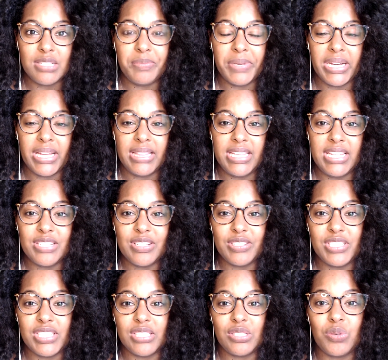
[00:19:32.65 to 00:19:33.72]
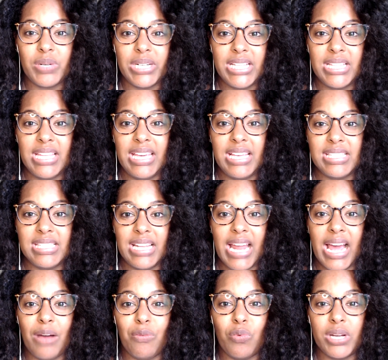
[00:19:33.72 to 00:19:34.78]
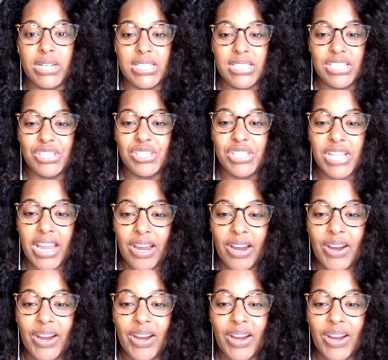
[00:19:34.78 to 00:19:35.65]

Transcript: but these are just 20 things that I wanted to share.